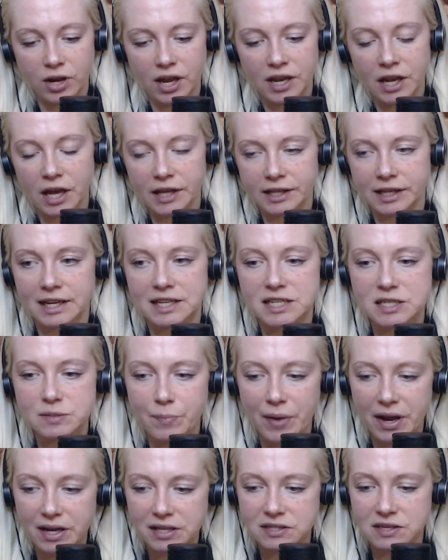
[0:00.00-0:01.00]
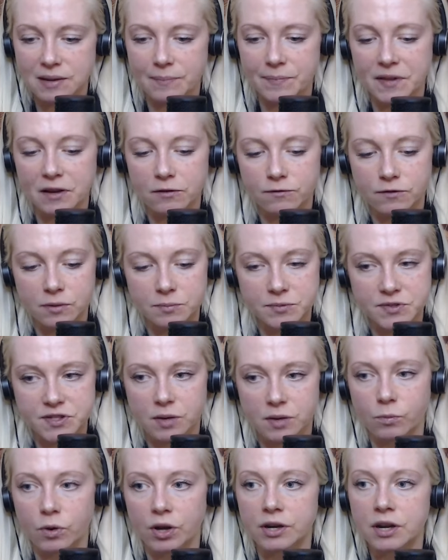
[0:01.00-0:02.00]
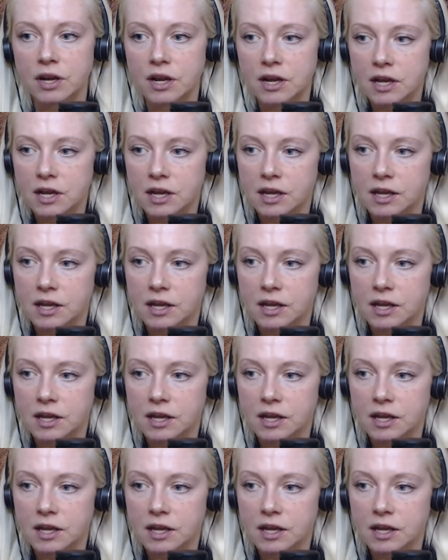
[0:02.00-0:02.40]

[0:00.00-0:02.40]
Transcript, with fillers: cannot expect something from someone